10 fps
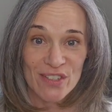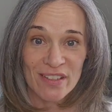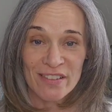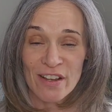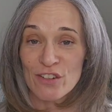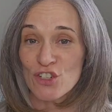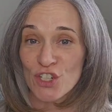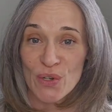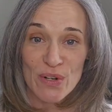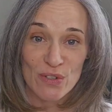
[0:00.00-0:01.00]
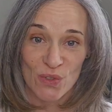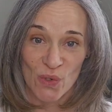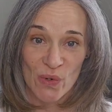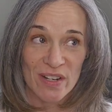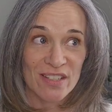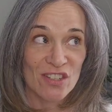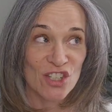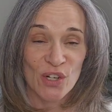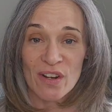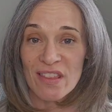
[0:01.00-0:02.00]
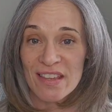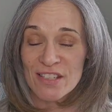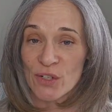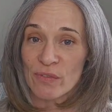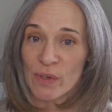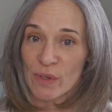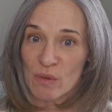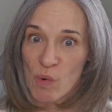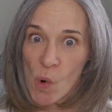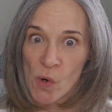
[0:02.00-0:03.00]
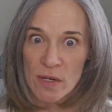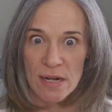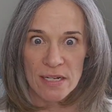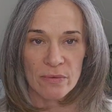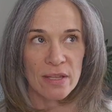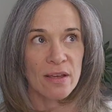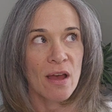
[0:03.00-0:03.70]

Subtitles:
and sharing stories and sharing things that are very important. I mean,